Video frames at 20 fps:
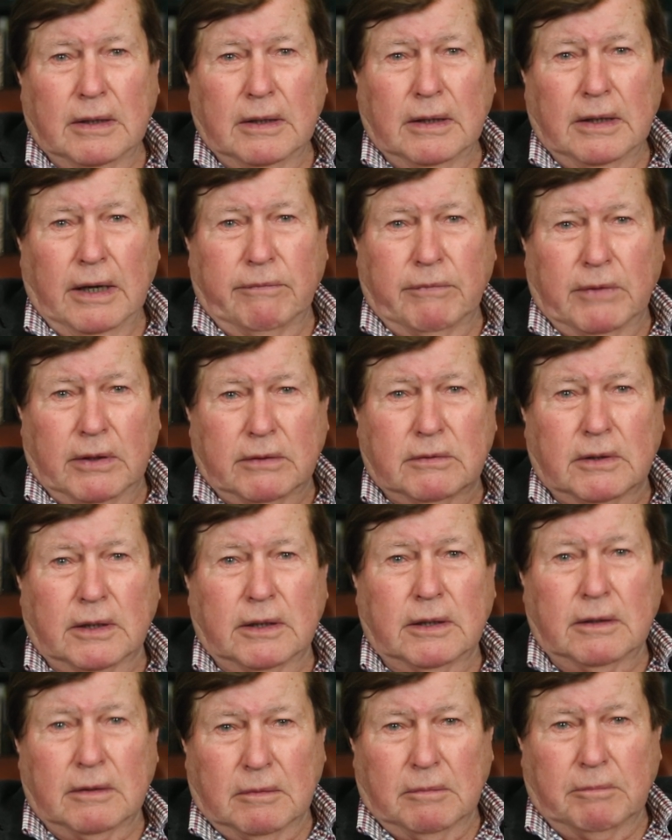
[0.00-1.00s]
and that
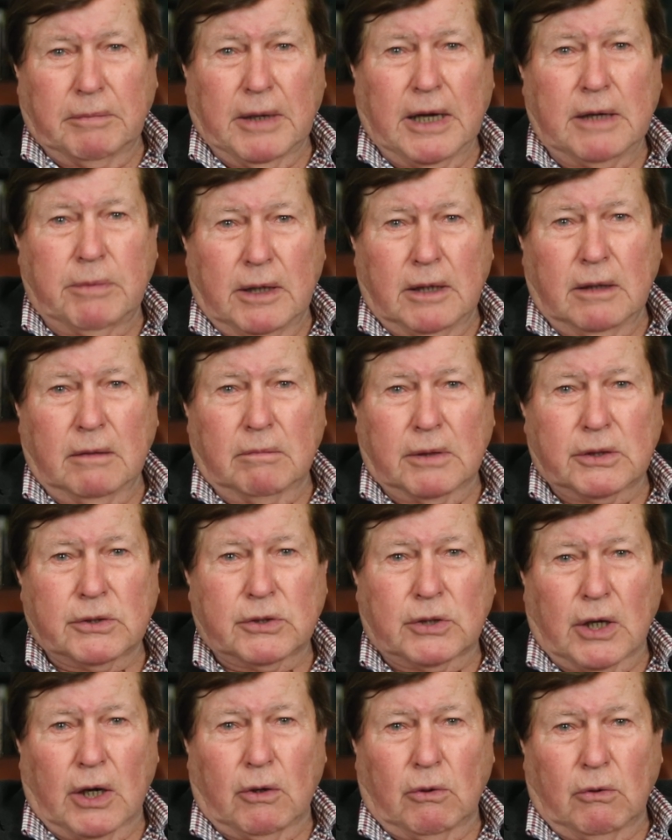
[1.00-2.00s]
the baby
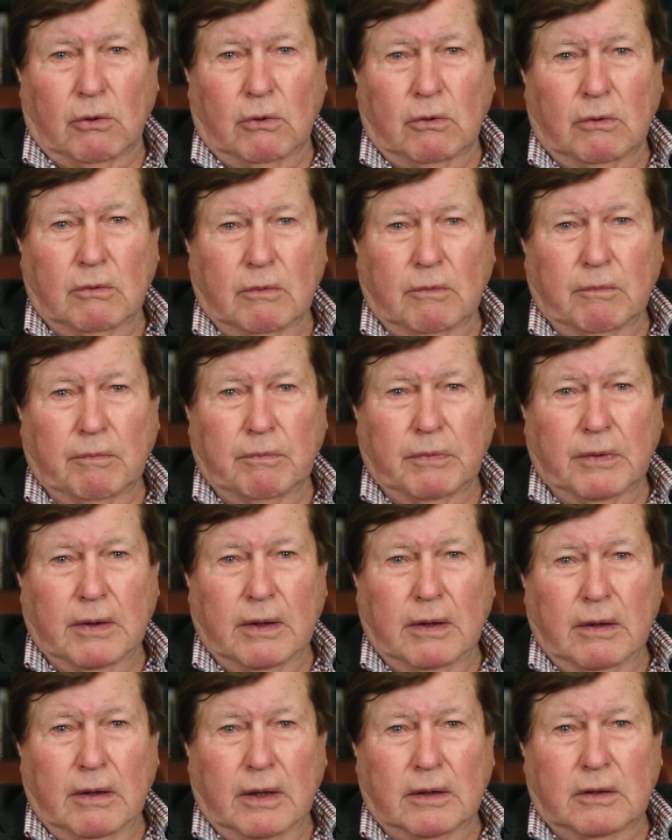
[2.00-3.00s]
must go.
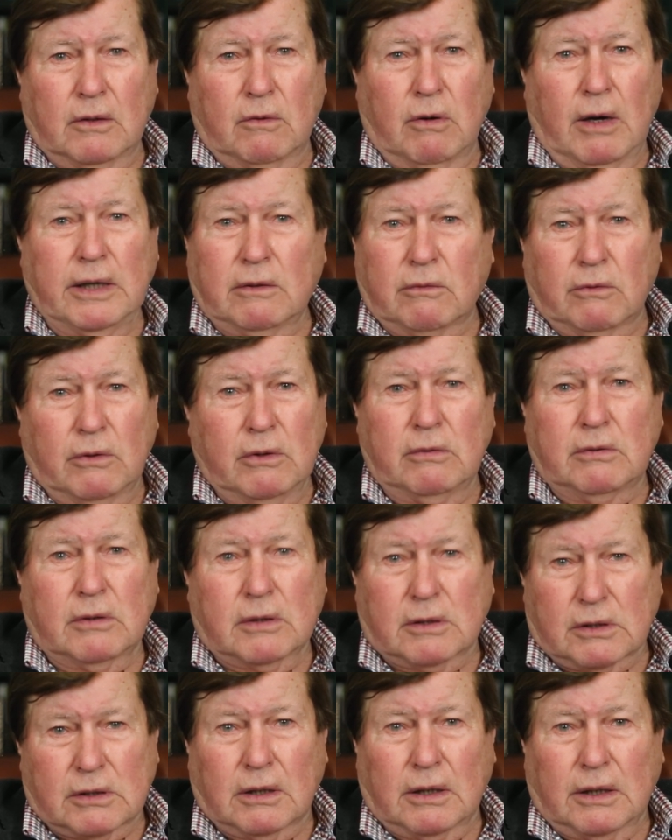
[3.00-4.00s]
And quite
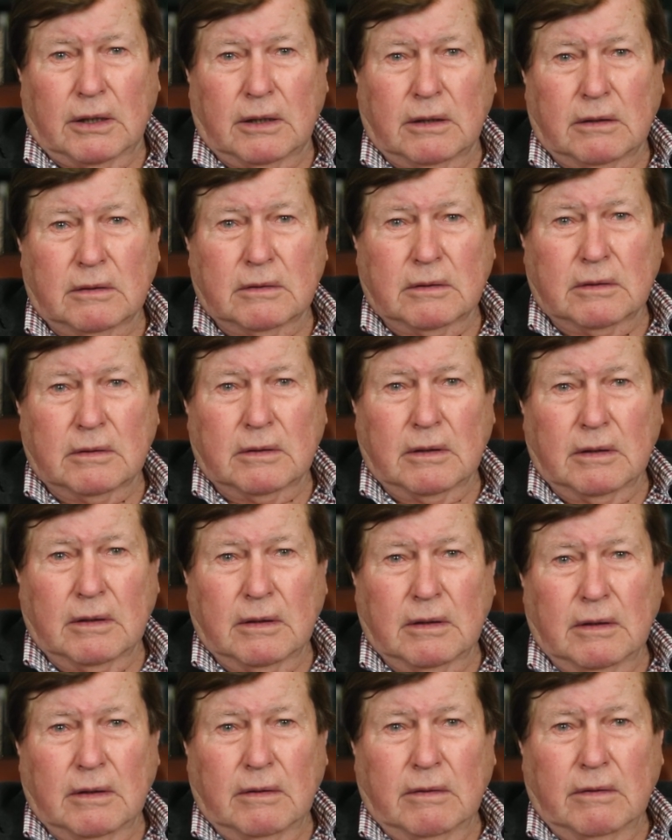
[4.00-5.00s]
ruthlessly,
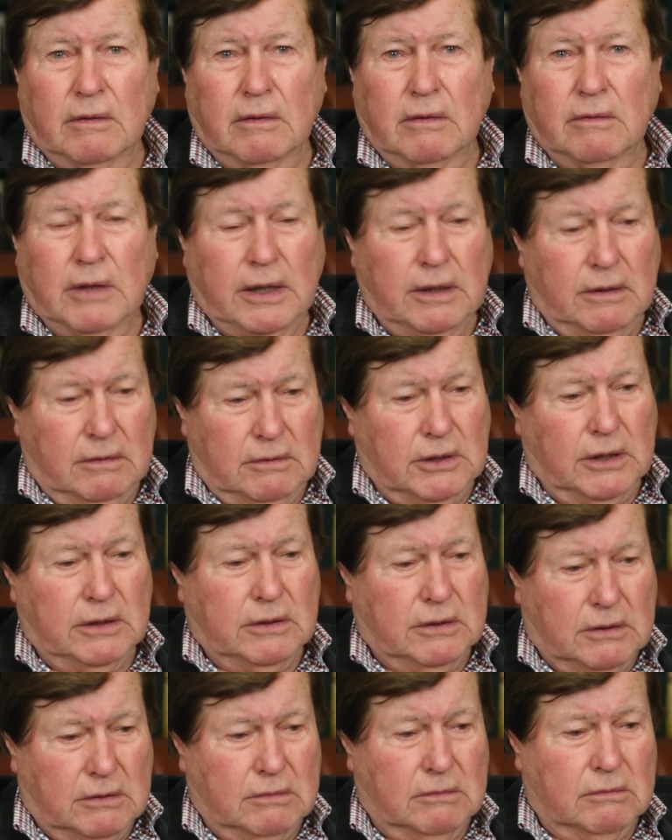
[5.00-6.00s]
they
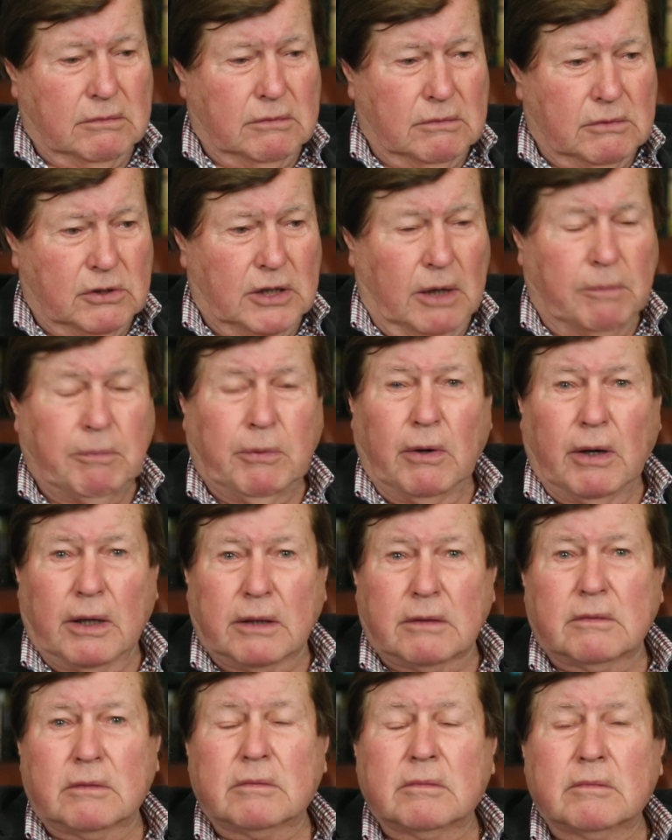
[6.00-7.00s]
just
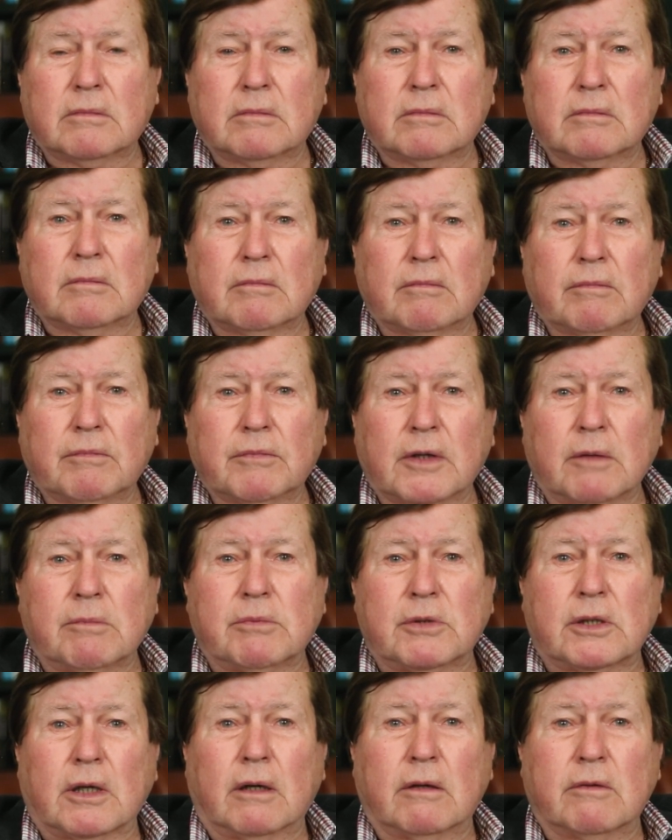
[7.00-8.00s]
separate
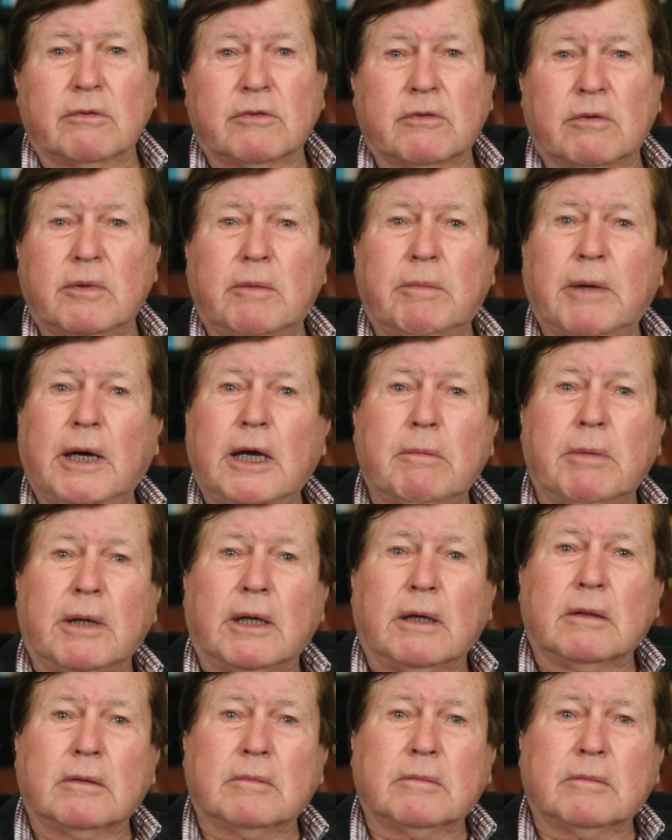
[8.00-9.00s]
themselves from the baby.